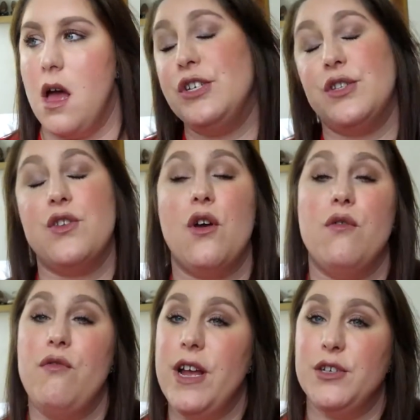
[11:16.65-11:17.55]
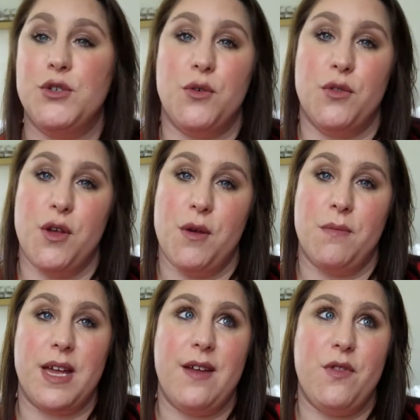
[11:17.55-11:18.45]
Just reassure
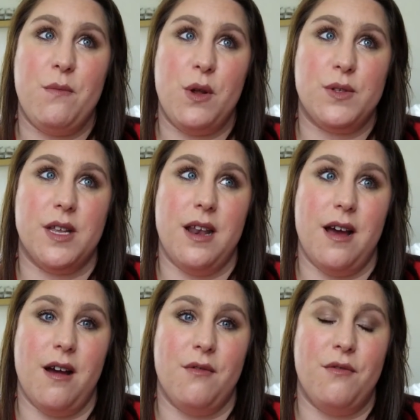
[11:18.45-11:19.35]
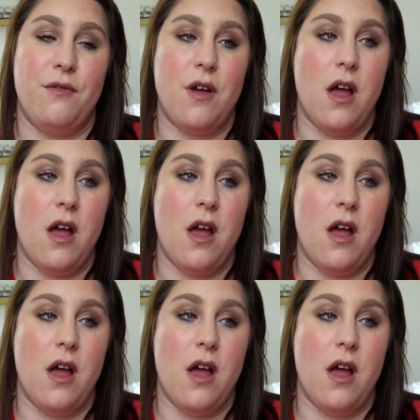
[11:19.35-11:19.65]
them, give them lots of love.